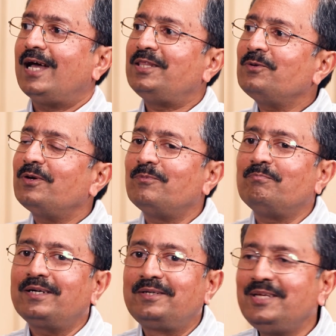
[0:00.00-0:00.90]
I think,
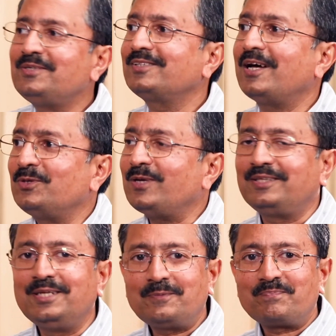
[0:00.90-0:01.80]
but teachers have to be, I
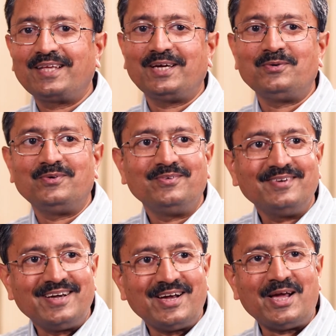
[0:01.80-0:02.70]
think,
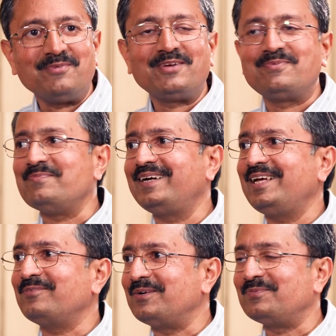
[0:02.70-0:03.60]
if I may
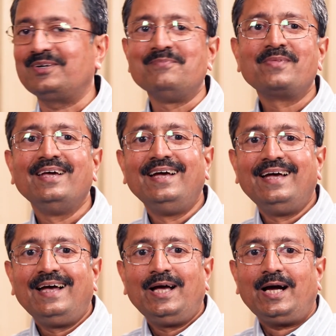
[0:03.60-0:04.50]
take one more.
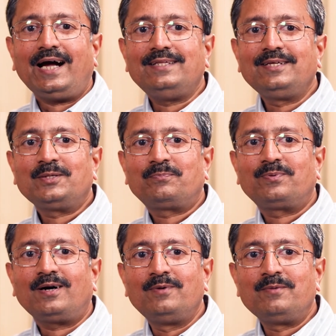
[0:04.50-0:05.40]
I think the
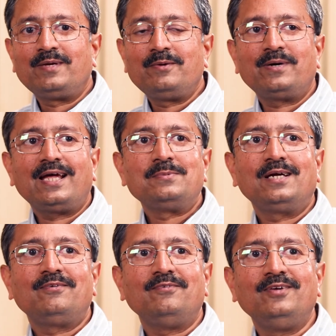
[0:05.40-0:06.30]
problem may perhaps
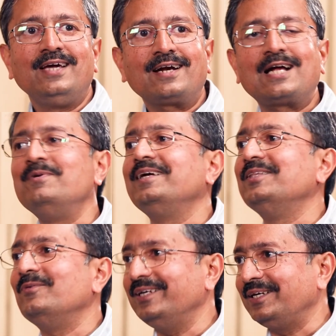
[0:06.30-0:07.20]
that we are coming in
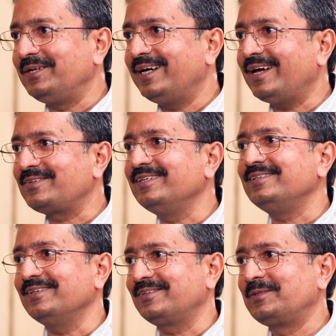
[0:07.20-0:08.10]
the way as
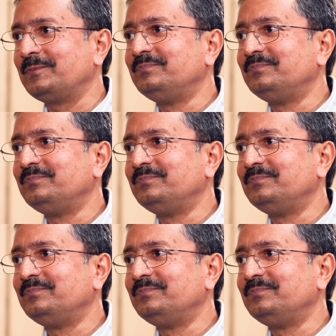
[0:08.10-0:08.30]
teachers.